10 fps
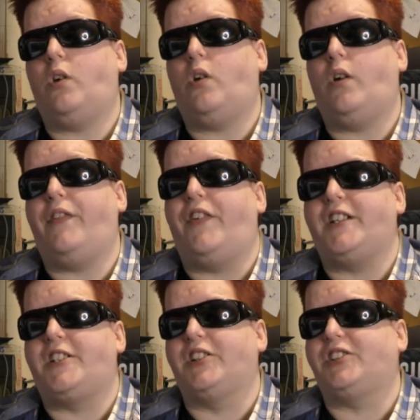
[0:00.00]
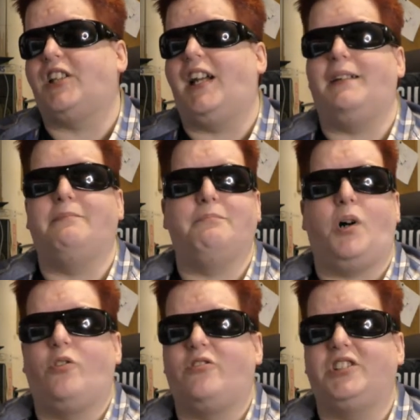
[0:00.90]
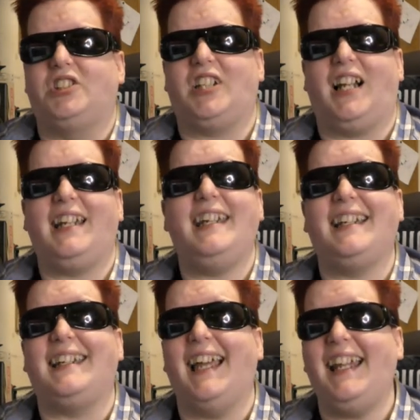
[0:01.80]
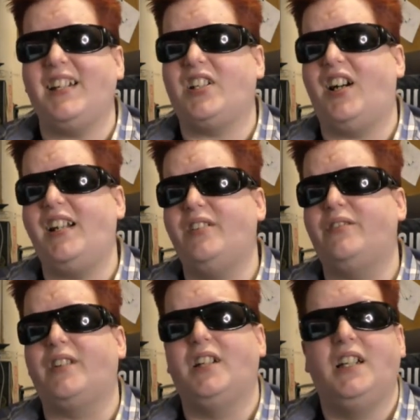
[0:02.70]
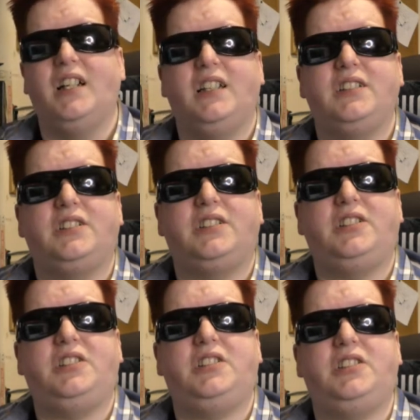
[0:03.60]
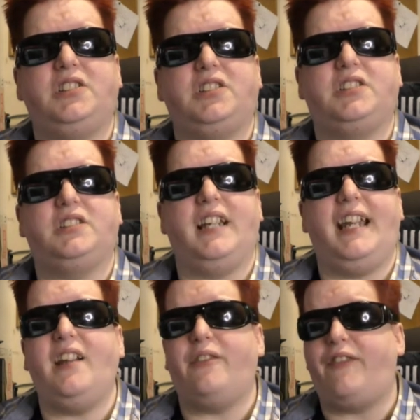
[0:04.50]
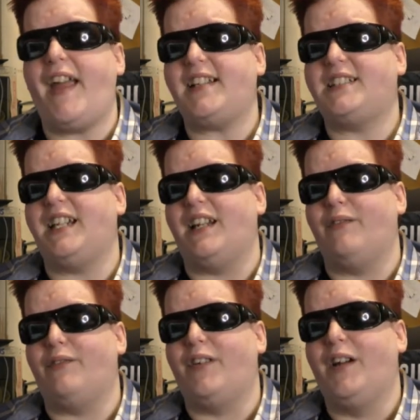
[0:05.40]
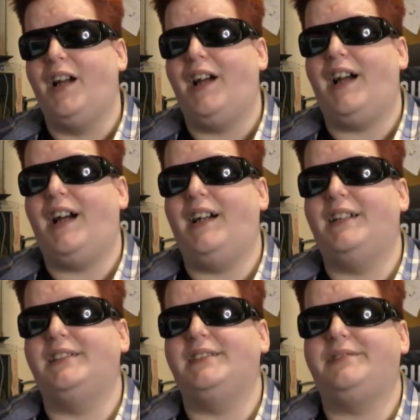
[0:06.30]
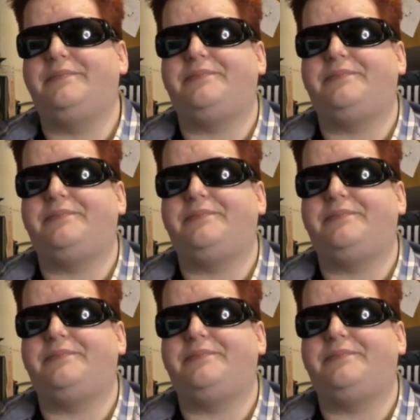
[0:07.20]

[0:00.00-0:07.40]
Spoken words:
or if it's just like Mulder and Scully again are kind of just ineffective. I